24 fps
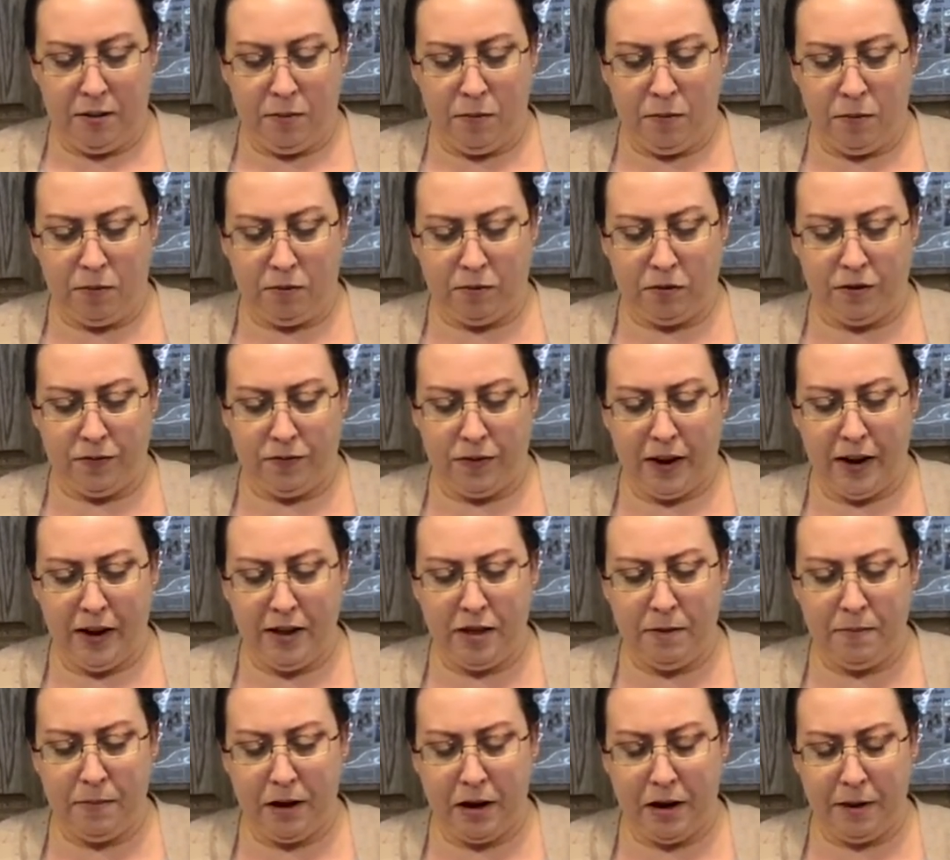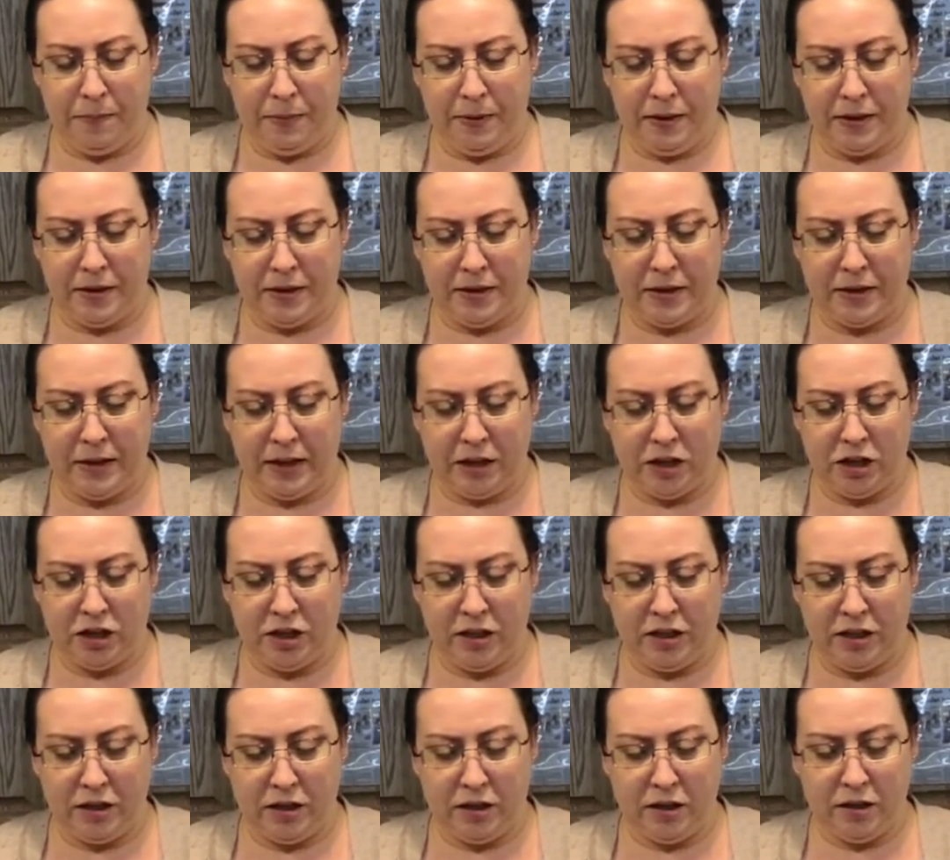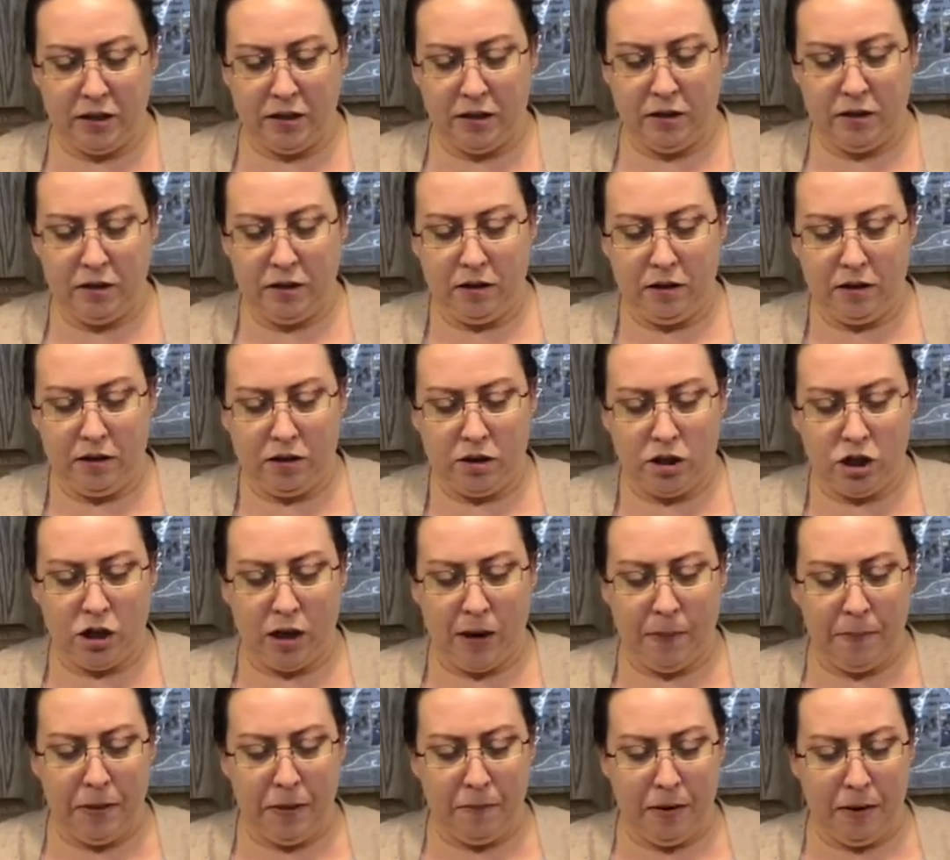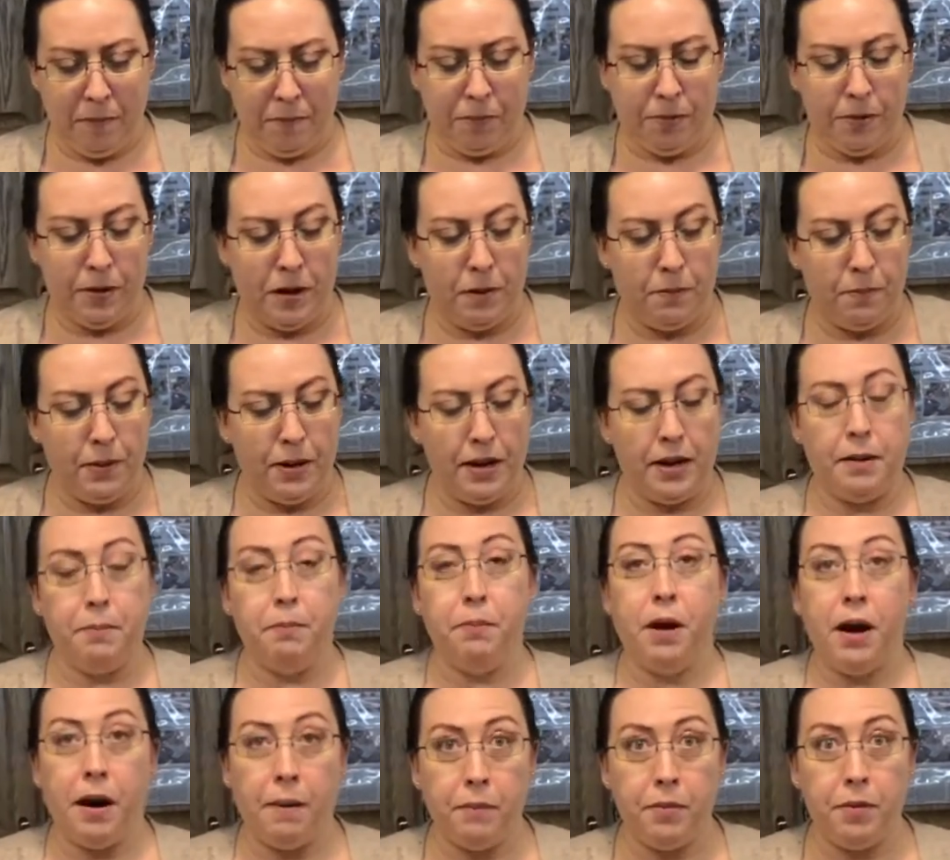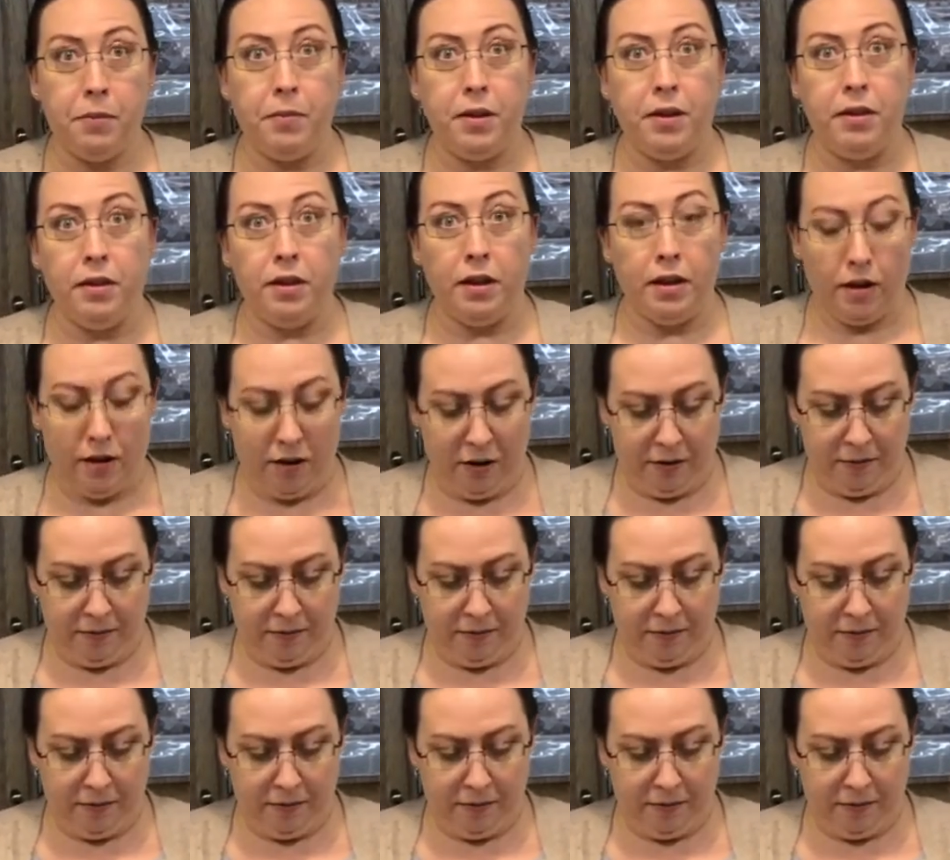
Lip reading: We'll divide them up into sections, chop them up pretty big, pop them in there.